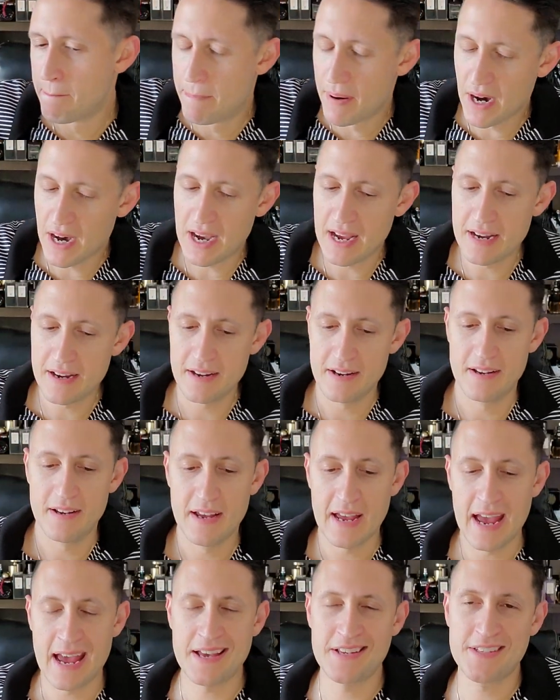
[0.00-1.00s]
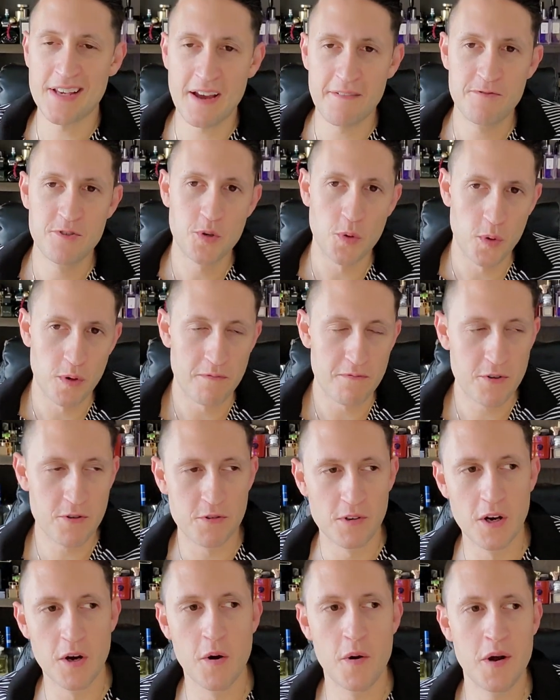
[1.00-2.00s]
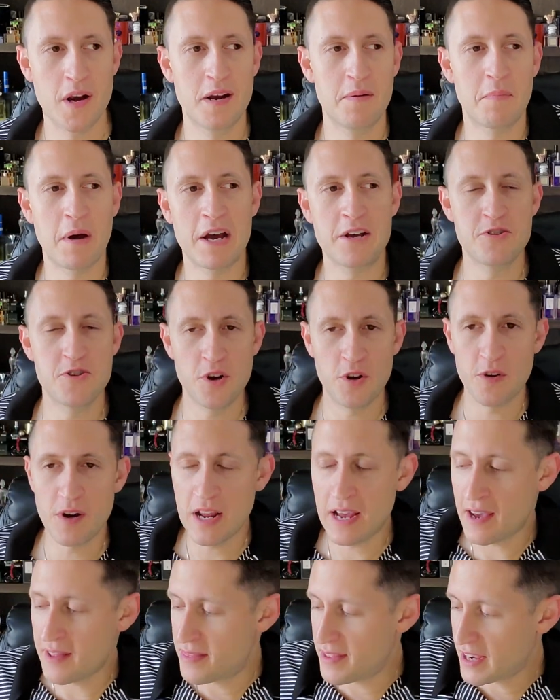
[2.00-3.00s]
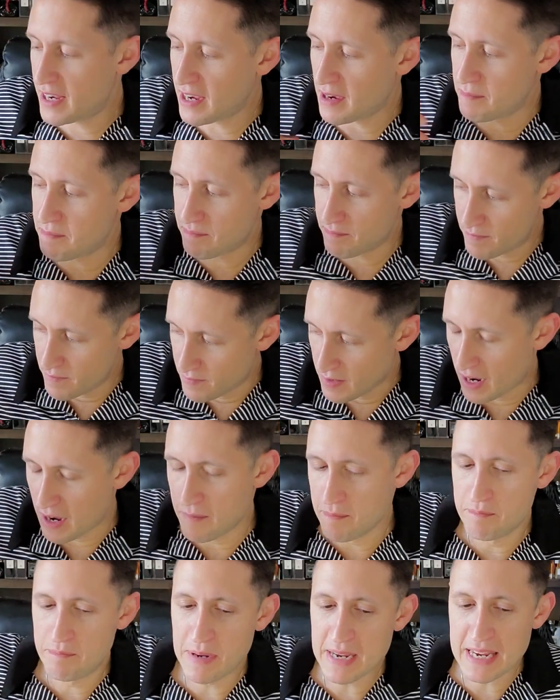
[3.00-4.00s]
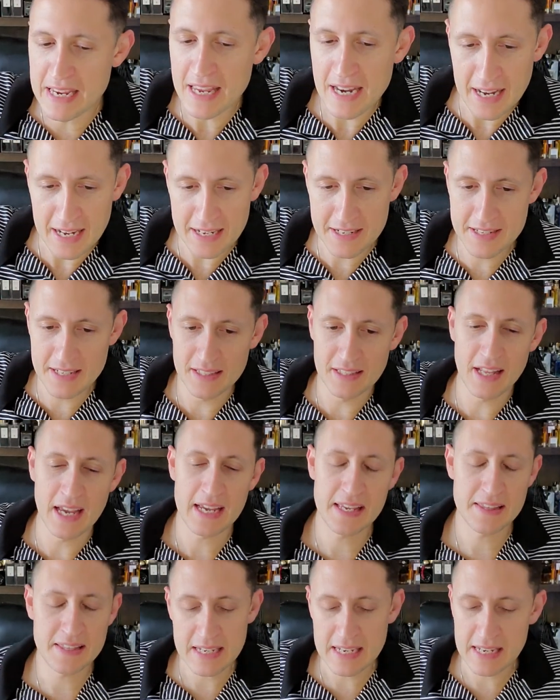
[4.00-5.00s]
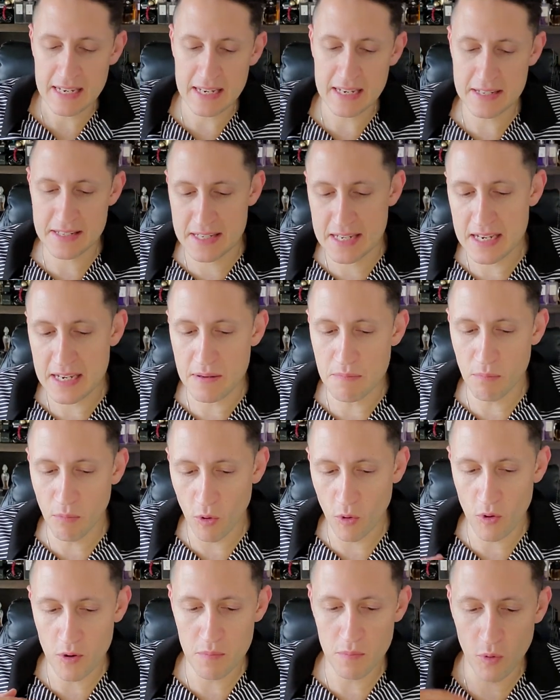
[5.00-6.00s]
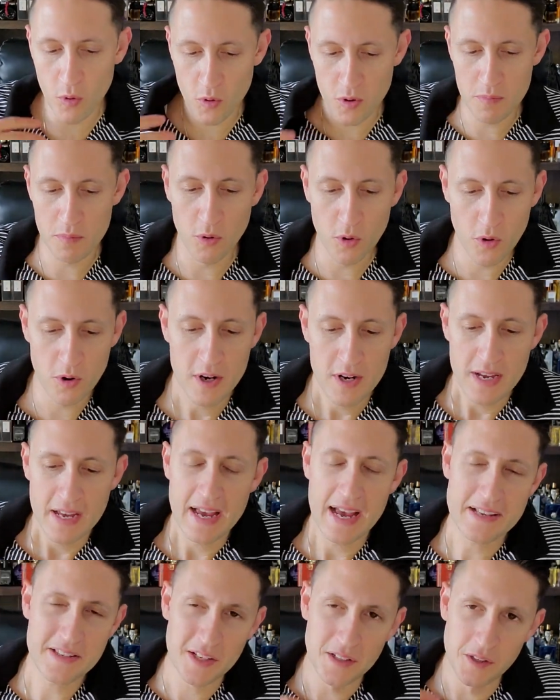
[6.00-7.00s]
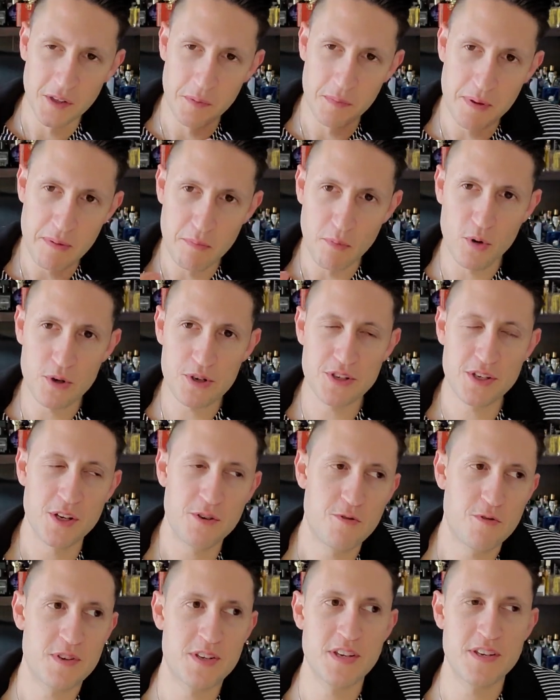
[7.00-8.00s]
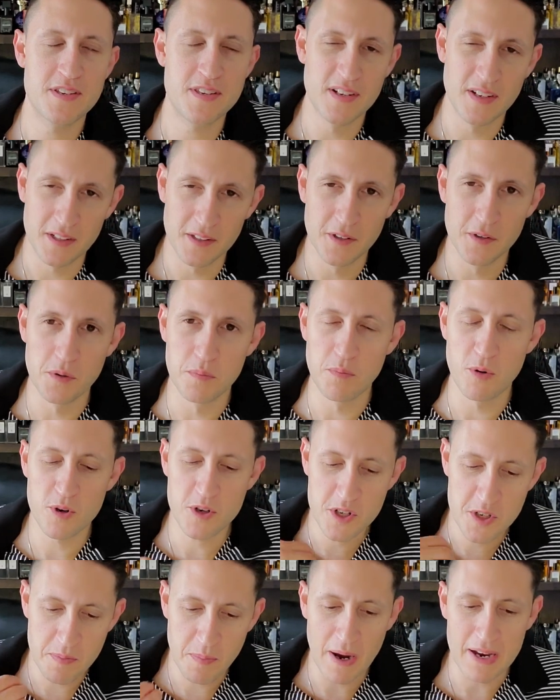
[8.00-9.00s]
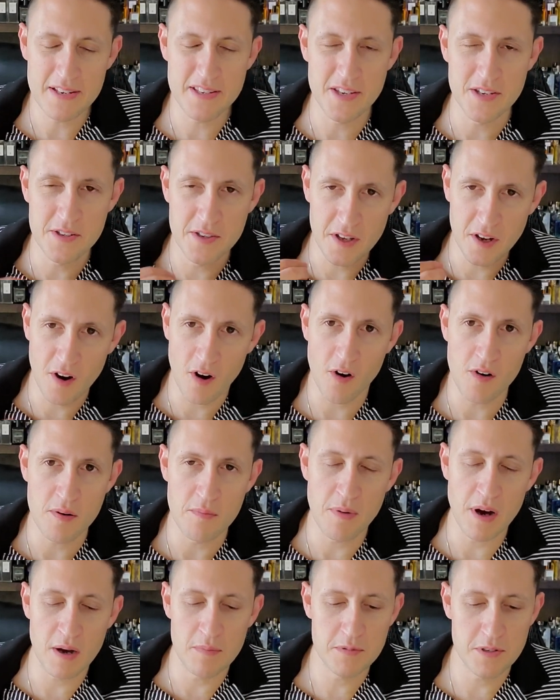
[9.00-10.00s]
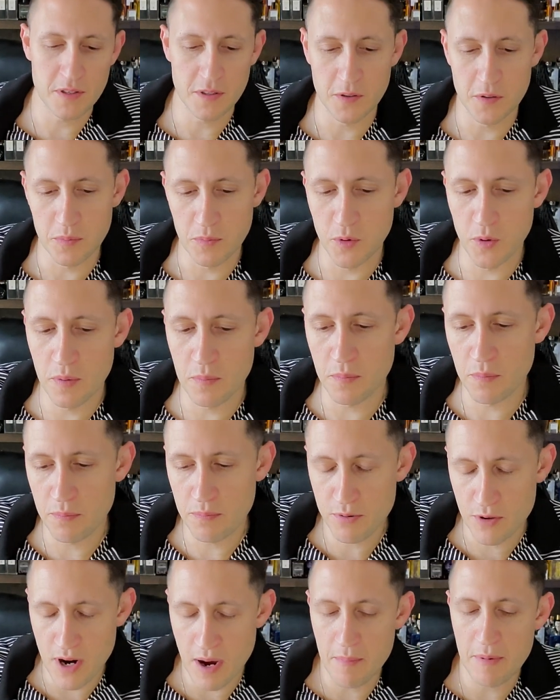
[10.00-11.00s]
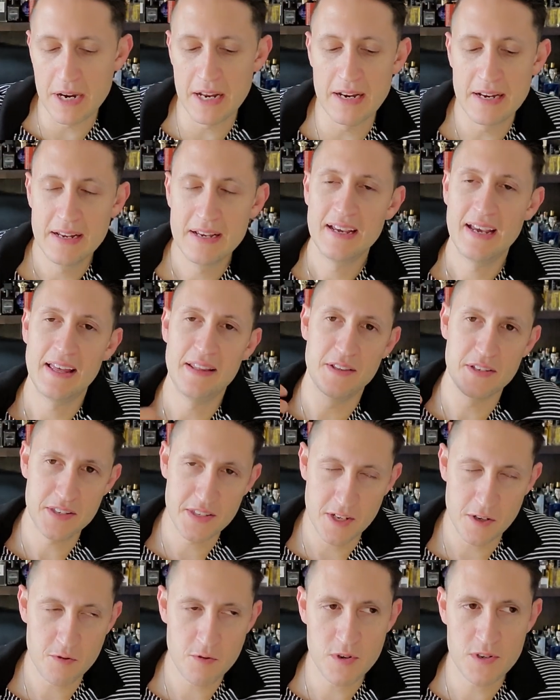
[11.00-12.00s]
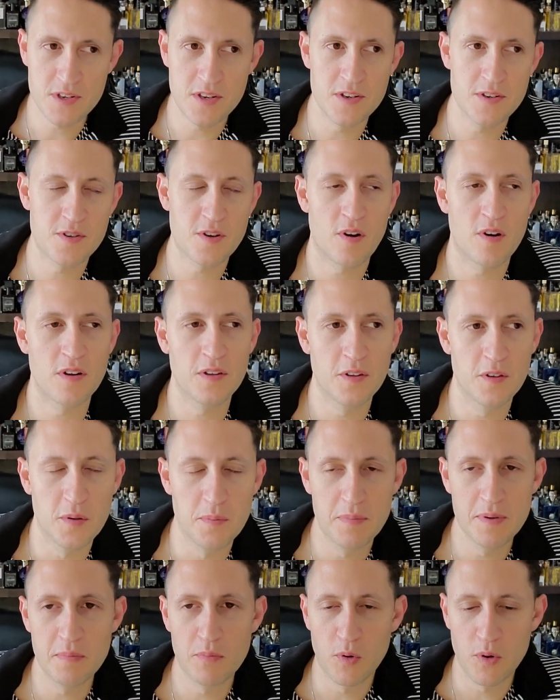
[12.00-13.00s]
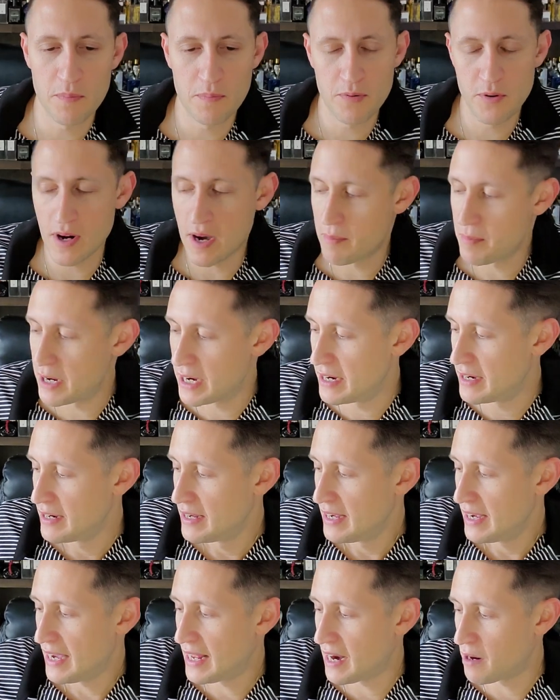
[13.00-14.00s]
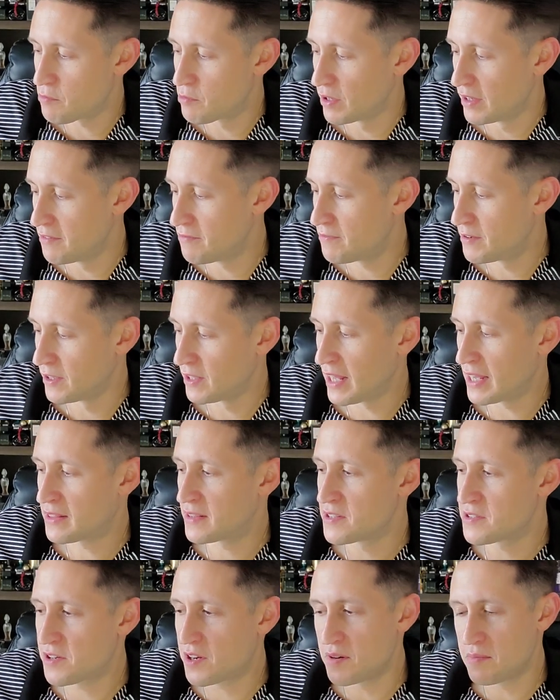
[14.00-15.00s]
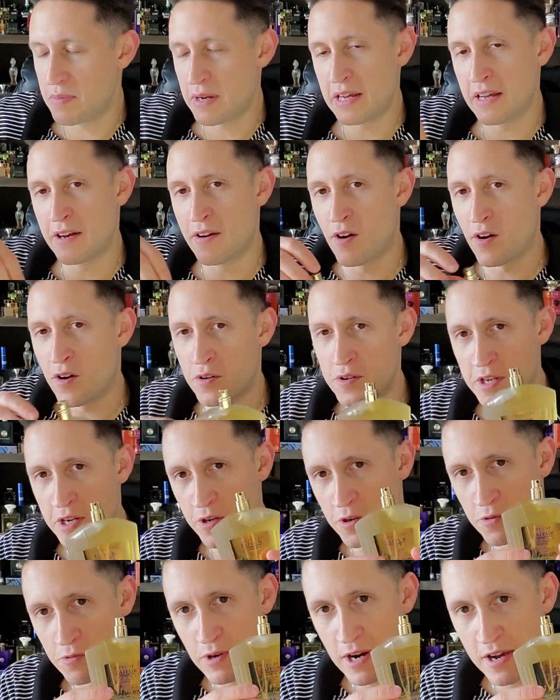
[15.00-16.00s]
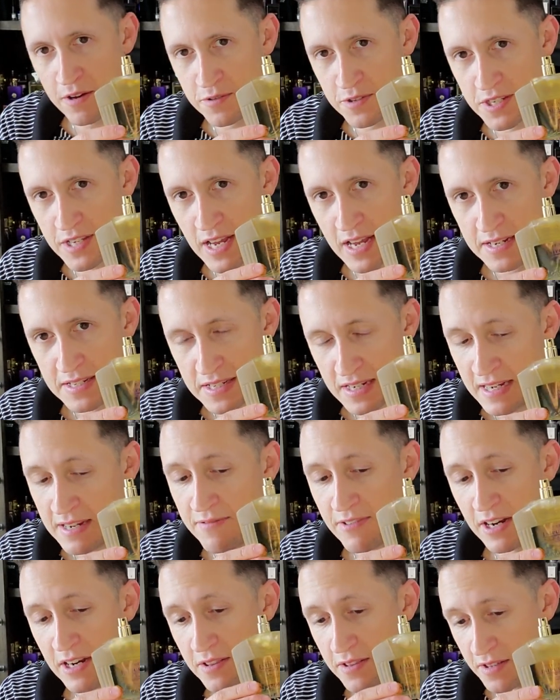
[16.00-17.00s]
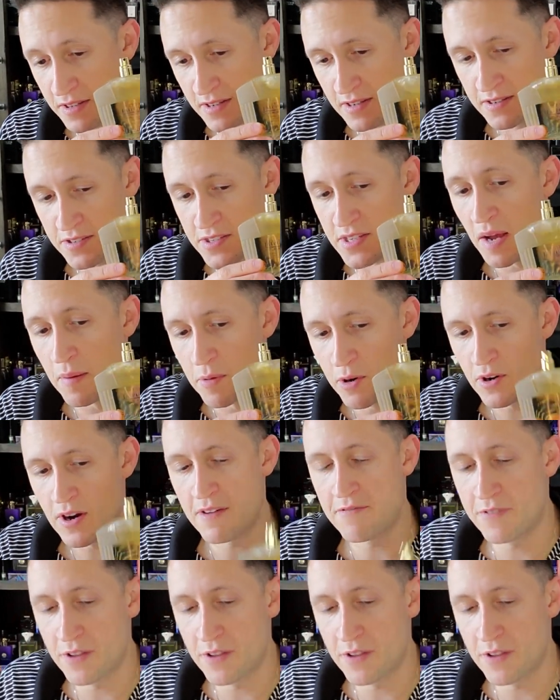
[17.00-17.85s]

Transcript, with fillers: but as I've sort of grown in my journey, I think I'm I'm beginning to like the EDT more and more and more. It has a little bit more citruses and a little more spices. The cardamom's a little more prominent and the citruses are a little bit more prominent. And I really feel like this could be an all year round scent. Even in the summer, I